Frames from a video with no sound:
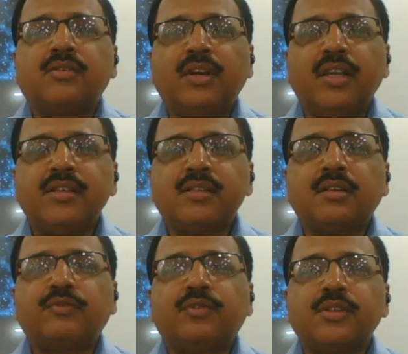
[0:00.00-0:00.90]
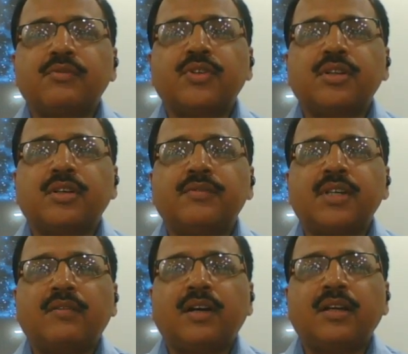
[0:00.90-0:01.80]
released the first version of
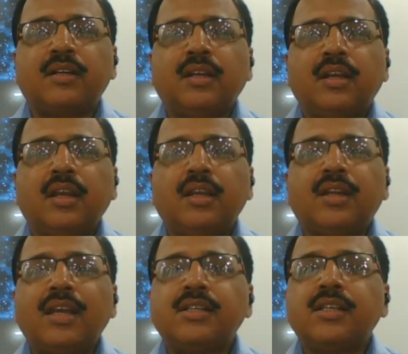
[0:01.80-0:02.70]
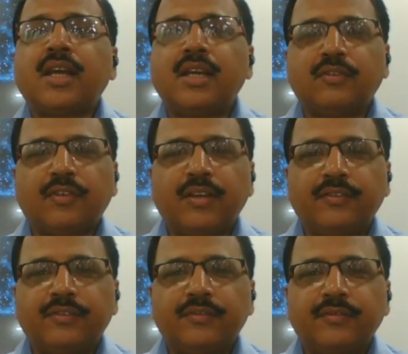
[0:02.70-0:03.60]
Java in 1995.